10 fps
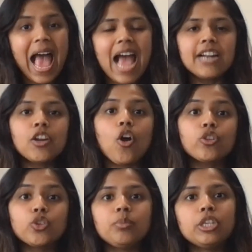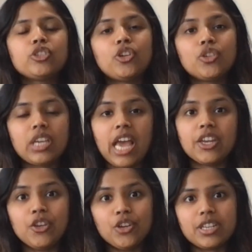and also make sure to carry
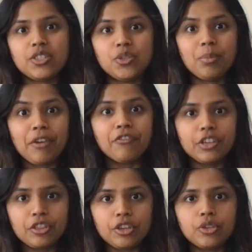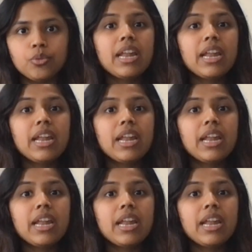your resume with you.